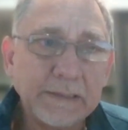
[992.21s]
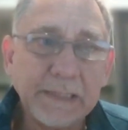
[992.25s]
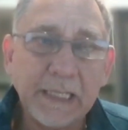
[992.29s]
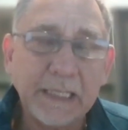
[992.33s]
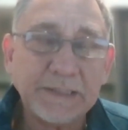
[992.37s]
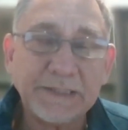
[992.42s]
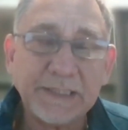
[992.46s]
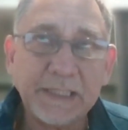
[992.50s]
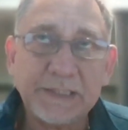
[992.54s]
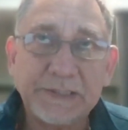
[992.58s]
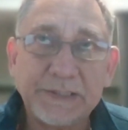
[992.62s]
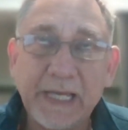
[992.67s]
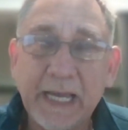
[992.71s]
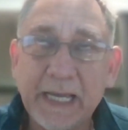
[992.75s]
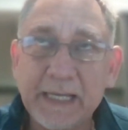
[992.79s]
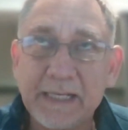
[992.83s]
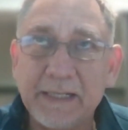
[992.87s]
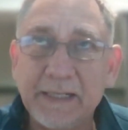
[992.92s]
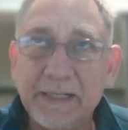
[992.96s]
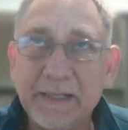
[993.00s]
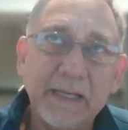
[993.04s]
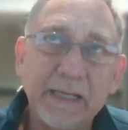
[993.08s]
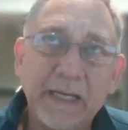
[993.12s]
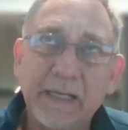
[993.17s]
It's
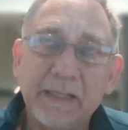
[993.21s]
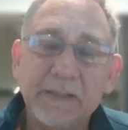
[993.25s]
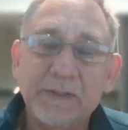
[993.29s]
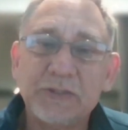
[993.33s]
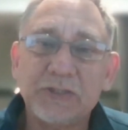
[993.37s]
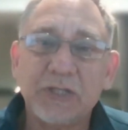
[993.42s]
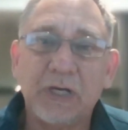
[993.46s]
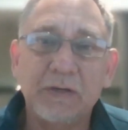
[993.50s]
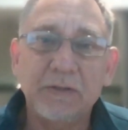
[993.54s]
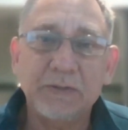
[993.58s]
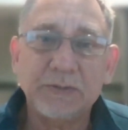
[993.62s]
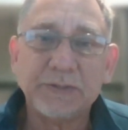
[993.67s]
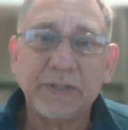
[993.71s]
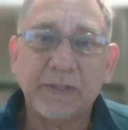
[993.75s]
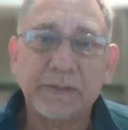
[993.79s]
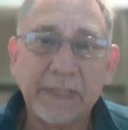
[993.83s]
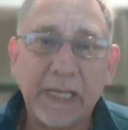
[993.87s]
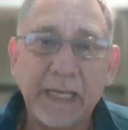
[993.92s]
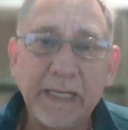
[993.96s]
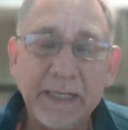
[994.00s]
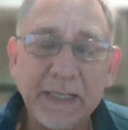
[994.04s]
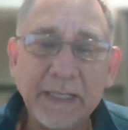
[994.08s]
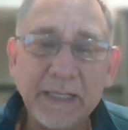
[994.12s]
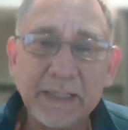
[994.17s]
exactly. And so
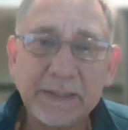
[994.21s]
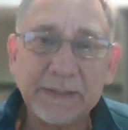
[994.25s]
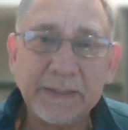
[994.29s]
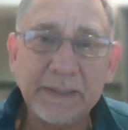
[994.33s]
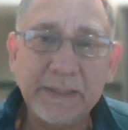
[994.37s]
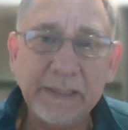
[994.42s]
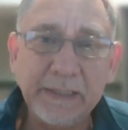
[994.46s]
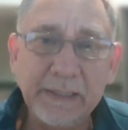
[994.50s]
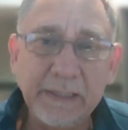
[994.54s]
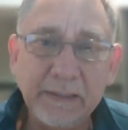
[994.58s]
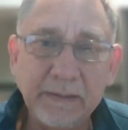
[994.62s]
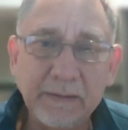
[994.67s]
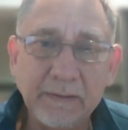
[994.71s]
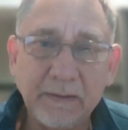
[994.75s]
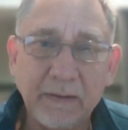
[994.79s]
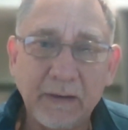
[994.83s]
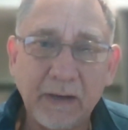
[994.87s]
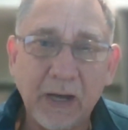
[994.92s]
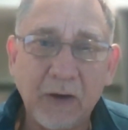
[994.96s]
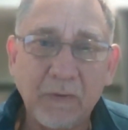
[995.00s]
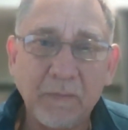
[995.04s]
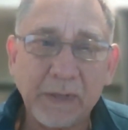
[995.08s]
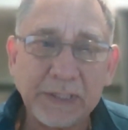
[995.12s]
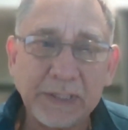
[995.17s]
they literally,
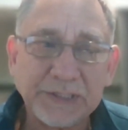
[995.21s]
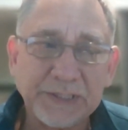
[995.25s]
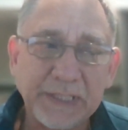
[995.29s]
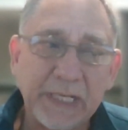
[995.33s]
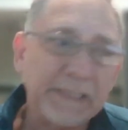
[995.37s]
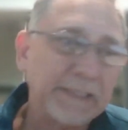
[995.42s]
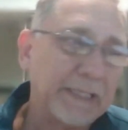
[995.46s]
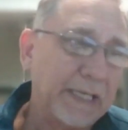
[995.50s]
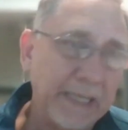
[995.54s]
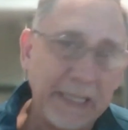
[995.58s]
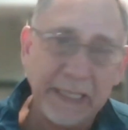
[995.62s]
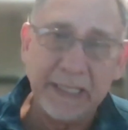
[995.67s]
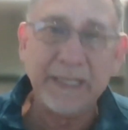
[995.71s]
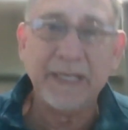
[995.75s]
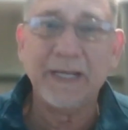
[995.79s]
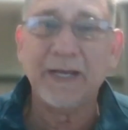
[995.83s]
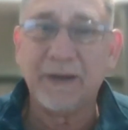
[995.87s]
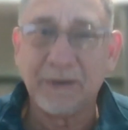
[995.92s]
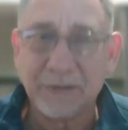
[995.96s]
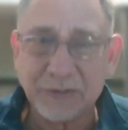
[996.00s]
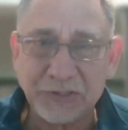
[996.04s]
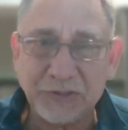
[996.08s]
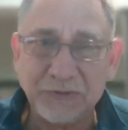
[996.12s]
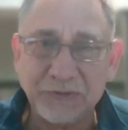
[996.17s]
I want to say they're
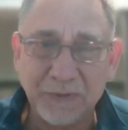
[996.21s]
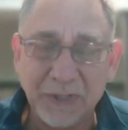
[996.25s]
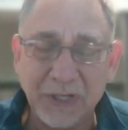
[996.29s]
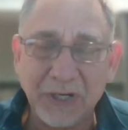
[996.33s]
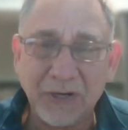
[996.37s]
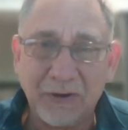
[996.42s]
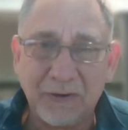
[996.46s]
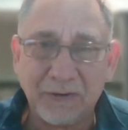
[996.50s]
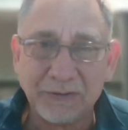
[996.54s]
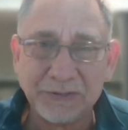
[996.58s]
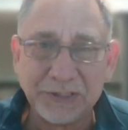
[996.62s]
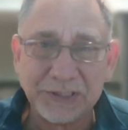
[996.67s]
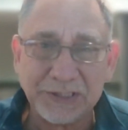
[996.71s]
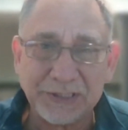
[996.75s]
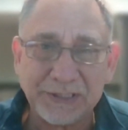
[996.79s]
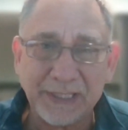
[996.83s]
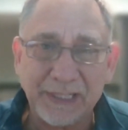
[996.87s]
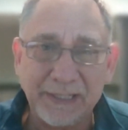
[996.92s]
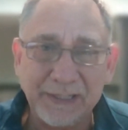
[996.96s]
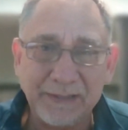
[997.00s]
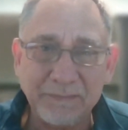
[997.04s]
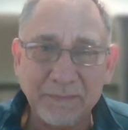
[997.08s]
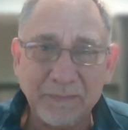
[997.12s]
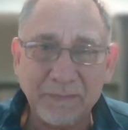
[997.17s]
in-house to a large
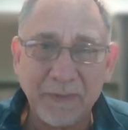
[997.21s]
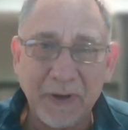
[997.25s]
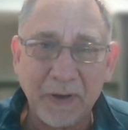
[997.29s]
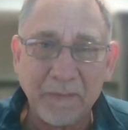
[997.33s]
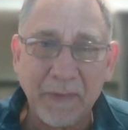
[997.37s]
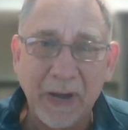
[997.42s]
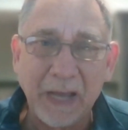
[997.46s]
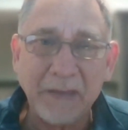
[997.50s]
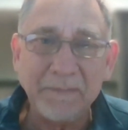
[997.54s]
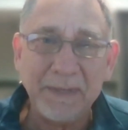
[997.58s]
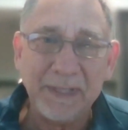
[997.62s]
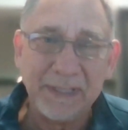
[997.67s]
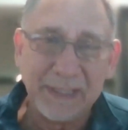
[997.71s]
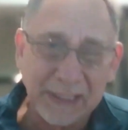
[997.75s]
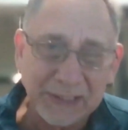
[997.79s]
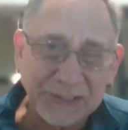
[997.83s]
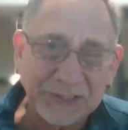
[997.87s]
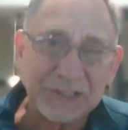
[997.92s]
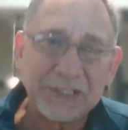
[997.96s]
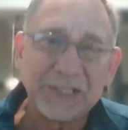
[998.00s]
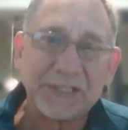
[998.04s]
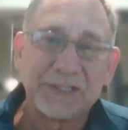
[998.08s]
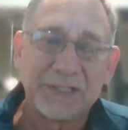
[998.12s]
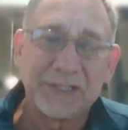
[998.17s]
extent. Maybe they
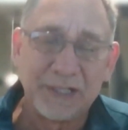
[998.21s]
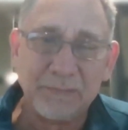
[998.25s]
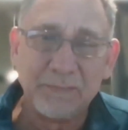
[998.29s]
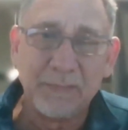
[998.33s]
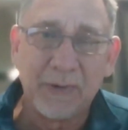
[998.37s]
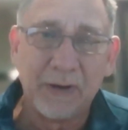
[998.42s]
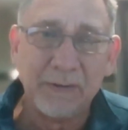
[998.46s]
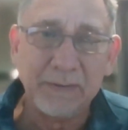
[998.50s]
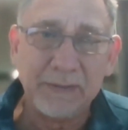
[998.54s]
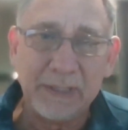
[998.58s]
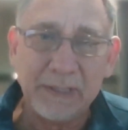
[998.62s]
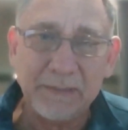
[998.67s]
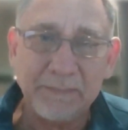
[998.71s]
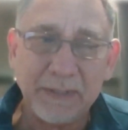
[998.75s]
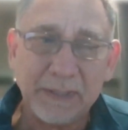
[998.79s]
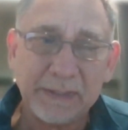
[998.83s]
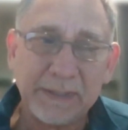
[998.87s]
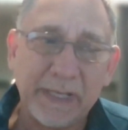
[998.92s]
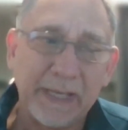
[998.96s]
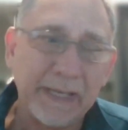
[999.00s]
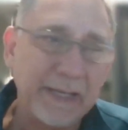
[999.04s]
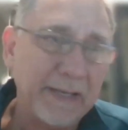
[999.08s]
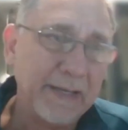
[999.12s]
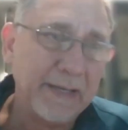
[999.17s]
sit remotely, but
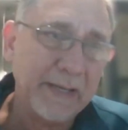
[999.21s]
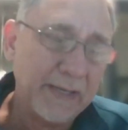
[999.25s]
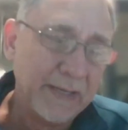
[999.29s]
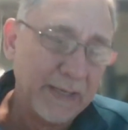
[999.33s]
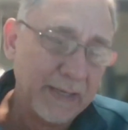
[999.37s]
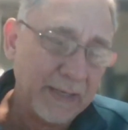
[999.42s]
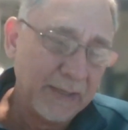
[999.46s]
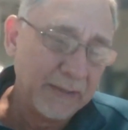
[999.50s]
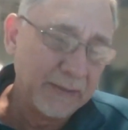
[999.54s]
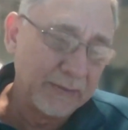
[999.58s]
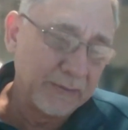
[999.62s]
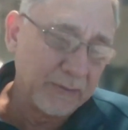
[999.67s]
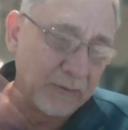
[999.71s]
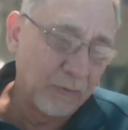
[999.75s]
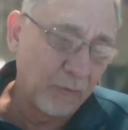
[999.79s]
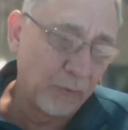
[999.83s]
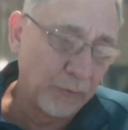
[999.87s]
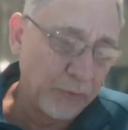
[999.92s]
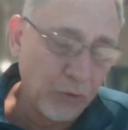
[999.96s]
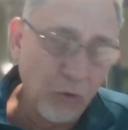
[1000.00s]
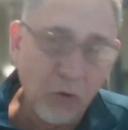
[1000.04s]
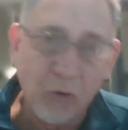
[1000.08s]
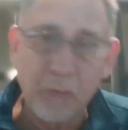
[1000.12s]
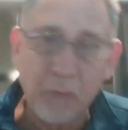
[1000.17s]
they
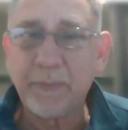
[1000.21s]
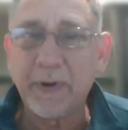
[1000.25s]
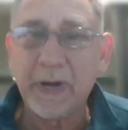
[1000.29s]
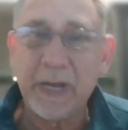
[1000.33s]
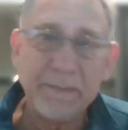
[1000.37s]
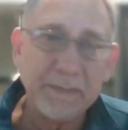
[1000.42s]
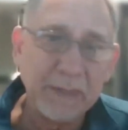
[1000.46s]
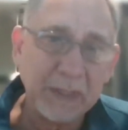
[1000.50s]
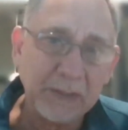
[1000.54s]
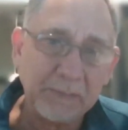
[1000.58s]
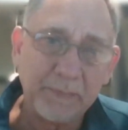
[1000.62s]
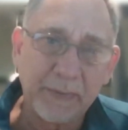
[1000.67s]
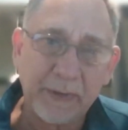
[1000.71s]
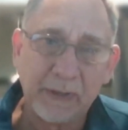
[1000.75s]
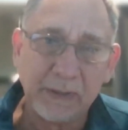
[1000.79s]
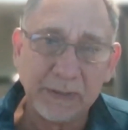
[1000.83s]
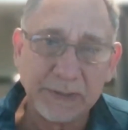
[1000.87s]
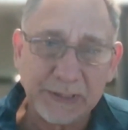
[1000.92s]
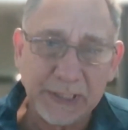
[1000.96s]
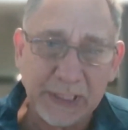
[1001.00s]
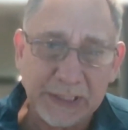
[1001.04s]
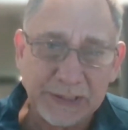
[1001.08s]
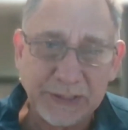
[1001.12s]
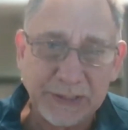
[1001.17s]
on your payment
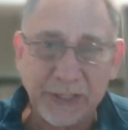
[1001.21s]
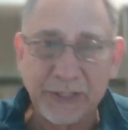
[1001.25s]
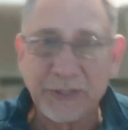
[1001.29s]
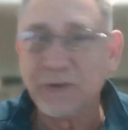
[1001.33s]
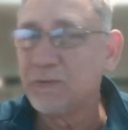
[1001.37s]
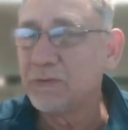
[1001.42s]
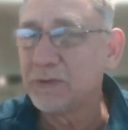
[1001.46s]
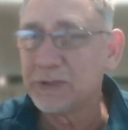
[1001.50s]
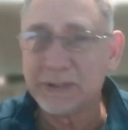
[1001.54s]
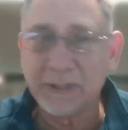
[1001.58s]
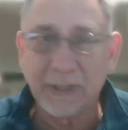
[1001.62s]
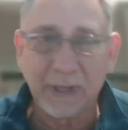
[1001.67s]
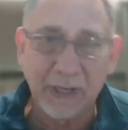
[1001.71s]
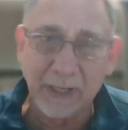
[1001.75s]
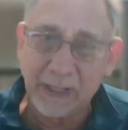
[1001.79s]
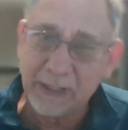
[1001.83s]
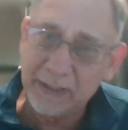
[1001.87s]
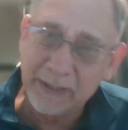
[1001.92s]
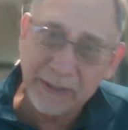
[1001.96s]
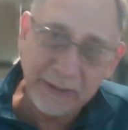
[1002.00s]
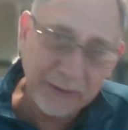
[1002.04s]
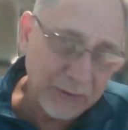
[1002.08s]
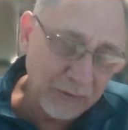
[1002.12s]
processor, your dialer,